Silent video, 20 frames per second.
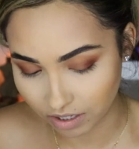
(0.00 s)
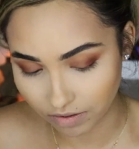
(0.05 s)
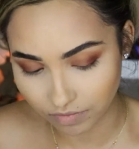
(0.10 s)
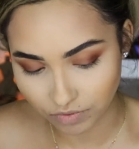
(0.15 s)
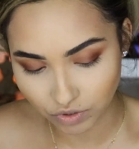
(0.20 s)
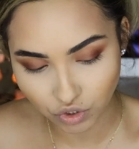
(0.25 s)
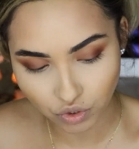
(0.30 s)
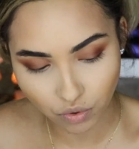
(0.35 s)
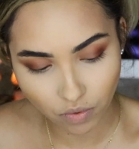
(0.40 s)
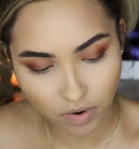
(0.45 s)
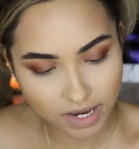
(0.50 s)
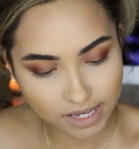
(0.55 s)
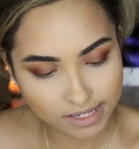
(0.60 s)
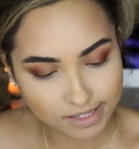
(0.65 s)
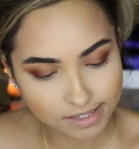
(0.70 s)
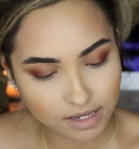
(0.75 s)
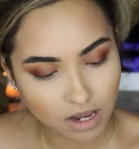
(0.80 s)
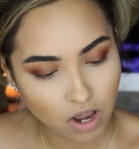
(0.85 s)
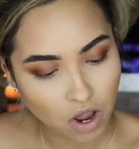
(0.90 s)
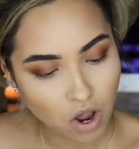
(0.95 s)
of
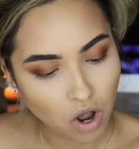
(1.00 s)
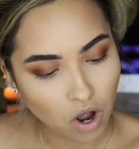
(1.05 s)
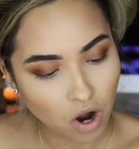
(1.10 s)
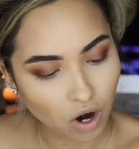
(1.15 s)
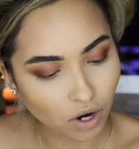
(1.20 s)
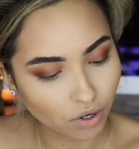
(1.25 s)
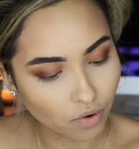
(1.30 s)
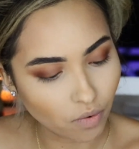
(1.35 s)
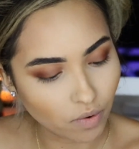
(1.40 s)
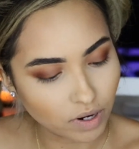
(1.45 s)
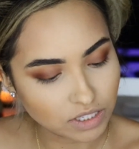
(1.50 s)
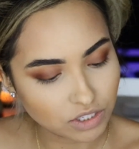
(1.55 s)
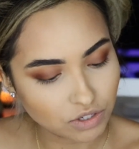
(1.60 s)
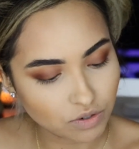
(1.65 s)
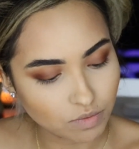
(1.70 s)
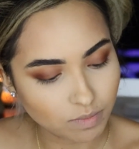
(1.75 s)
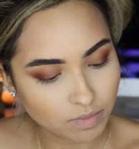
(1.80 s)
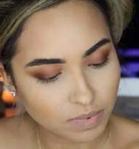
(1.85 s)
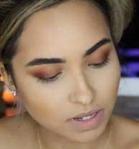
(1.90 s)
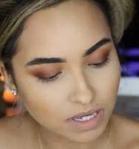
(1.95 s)
choice are going
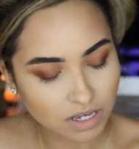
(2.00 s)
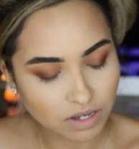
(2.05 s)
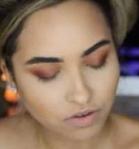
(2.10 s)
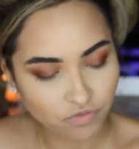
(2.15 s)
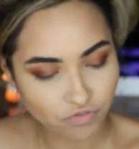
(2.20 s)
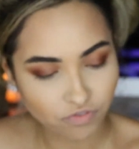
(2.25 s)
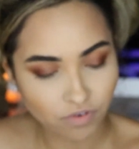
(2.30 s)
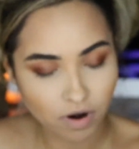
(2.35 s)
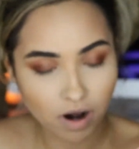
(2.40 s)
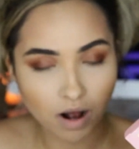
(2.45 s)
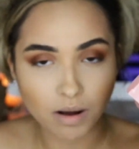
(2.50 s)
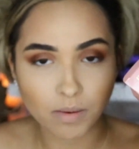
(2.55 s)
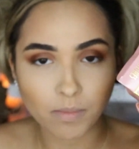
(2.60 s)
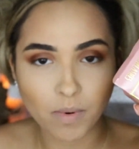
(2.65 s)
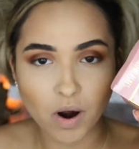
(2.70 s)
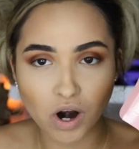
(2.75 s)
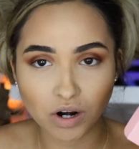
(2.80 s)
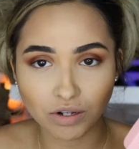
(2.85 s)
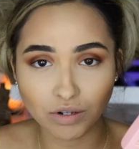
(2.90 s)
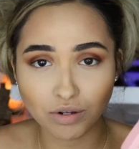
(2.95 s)
to be from
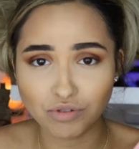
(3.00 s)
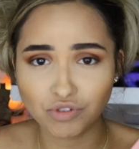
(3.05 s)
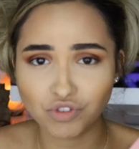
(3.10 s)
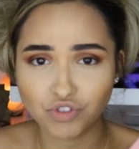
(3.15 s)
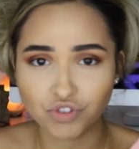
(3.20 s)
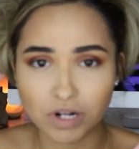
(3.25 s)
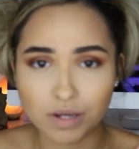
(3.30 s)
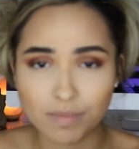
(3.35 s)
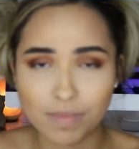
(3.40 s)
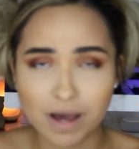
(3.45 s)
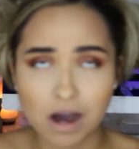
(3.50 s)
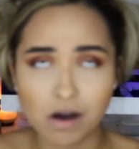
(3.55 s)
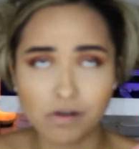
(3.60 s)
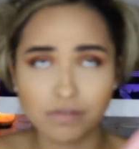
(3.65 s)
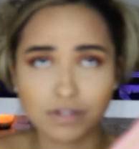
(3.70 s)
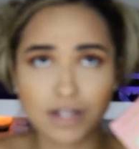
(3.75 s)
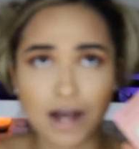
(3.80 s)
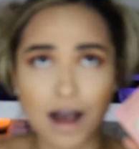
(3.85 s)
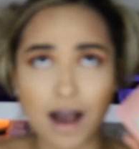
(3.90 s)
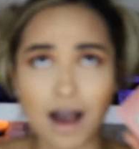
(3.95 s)
Harlow's Dream
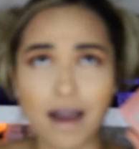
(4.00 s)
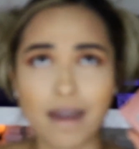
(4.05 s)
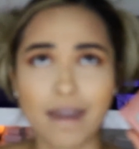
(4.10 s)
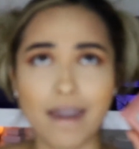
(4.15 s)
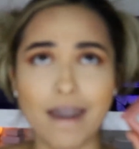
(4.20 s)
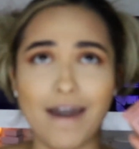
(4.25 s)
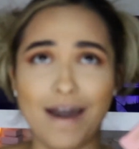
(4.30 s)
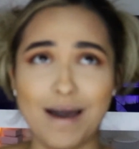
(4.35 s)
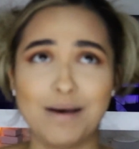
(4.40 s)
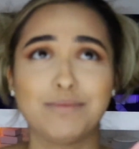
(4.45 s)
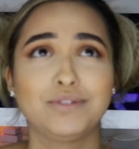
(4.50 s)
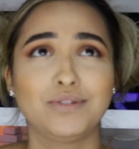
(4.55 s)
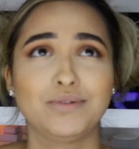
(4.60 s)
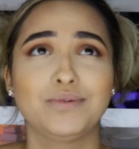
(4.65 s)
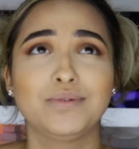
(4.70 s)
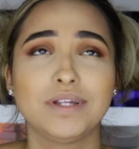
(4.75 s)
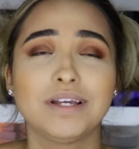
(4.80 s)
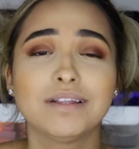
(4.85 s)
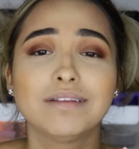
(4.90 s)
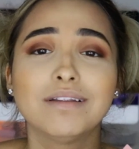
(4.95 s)
House. I
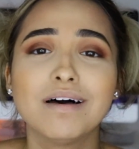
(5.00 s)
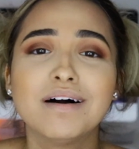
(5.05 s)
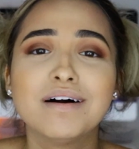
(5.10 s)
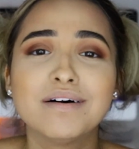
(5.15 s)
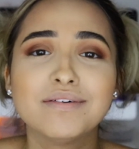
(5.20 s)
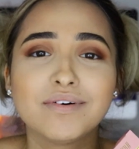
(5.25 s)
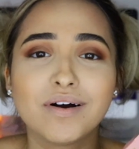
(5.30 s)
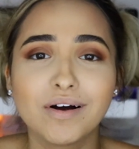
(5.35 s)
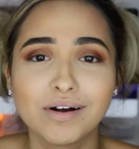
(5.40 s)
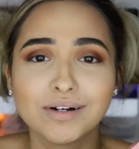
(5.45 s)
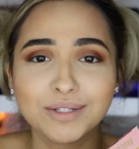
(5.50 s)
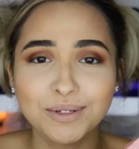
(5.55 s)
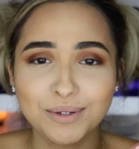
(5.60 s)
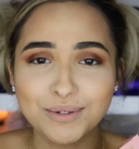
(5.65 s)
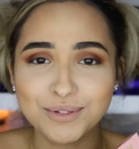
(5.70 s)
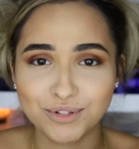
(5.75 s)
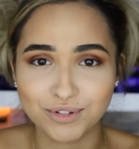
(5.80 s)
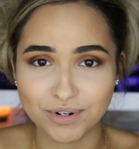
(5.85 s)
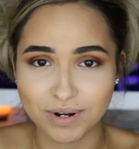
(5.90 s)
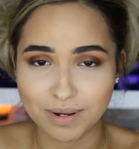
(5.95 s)
absolutely love
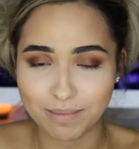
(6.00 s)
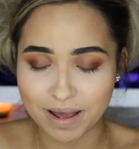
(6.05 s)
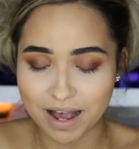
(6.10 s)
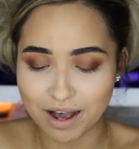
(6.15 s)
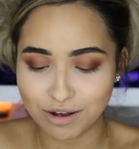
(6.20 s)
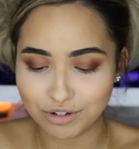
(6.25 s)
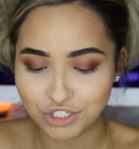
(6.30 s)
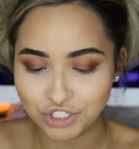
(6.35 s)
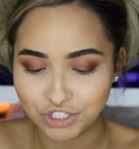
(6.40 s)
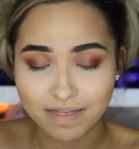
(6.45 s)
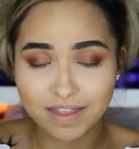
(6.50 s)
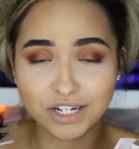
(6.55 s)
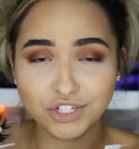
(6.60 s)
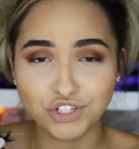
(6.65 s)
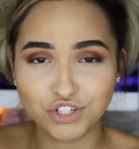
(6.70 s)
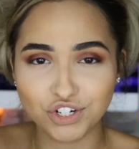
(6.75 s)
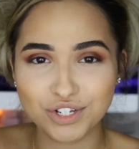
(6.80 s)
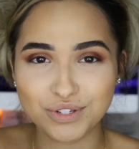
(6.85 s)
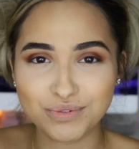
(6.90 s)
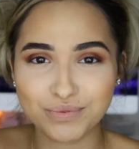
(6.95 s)
Harlow's Dream House. They
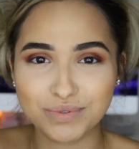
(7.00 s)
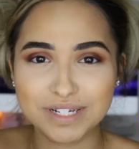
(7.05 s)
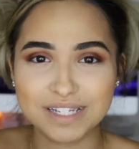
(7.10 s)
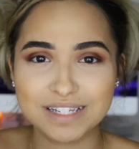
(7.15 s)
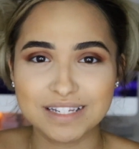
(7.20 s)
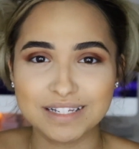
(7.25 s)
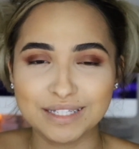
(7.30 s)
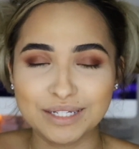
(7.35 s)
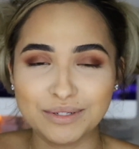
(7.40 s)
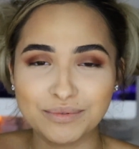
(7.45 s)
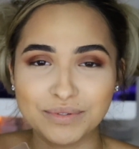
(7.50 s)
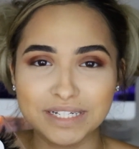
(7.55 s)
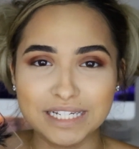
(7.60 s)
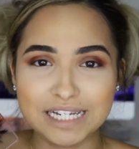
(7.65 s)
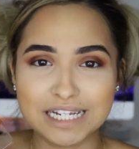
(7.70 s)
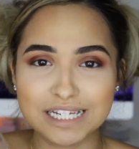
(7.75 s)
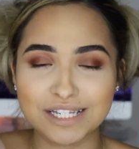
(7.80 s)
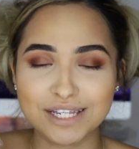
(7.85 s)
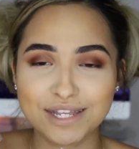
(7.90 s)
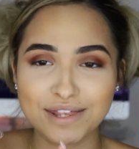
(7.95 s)
just recently
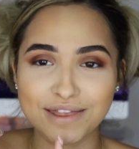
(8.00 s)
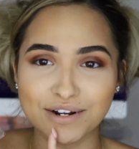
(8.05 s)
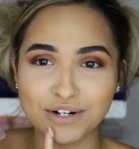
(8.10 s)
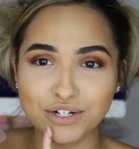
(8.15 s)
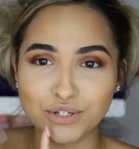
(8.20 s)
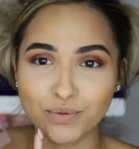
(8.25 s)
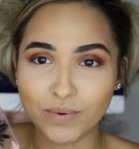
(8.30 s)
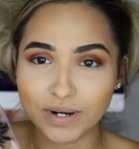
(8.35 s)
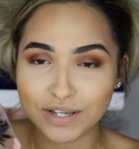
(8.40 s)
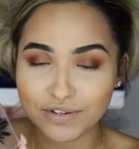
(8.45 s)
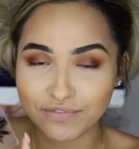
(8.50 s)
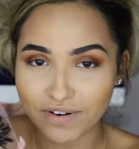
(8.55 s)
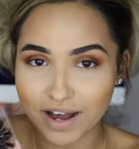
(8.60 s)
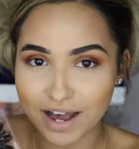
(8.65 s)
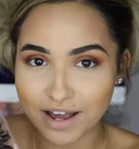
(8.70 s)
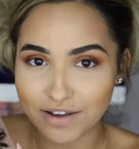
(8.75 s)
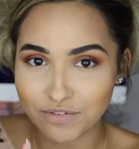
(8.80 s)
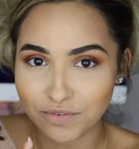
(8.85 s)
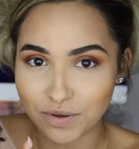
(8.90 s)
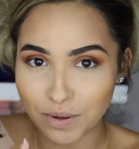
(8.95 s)
released their
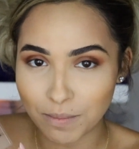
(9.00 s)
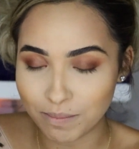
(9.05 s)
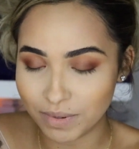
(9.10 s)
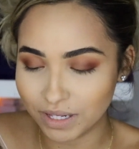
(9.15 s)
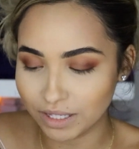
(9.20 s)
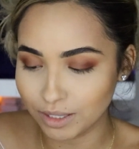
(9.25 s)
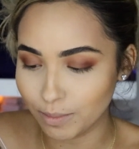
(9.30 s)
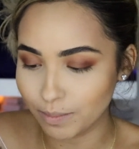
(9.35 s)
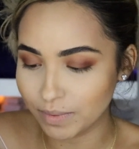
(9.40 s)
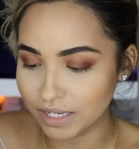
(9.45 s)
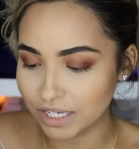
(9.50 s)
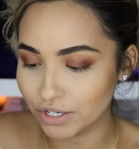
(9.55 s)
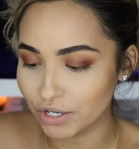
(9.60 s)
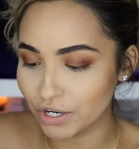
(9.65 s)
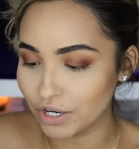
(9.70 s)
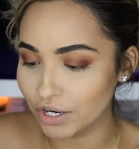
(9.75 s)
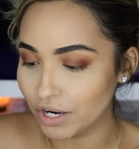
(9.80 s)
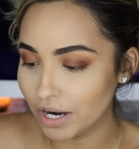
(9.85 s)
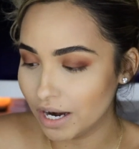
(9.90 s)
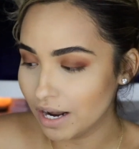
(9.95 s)

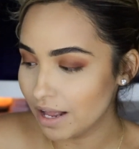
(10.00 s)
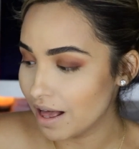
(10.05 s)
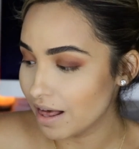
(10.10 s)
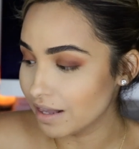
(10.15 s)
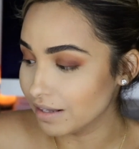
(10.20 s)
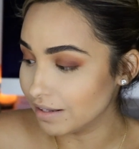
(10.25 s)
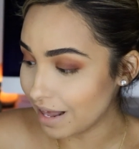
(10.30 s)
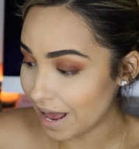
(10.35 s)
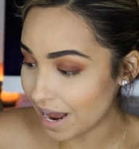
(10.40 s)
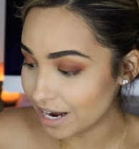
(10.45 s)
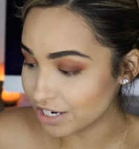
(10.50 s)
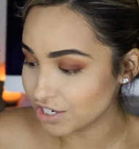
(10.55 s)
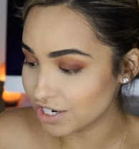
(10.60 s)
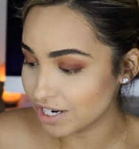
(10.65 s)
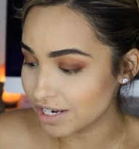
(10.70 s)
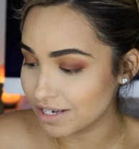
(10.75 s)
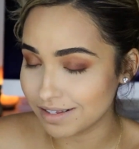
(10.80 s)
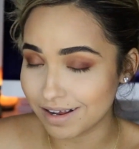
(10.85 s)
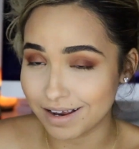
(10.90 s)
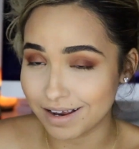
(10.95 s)
25mm lashes,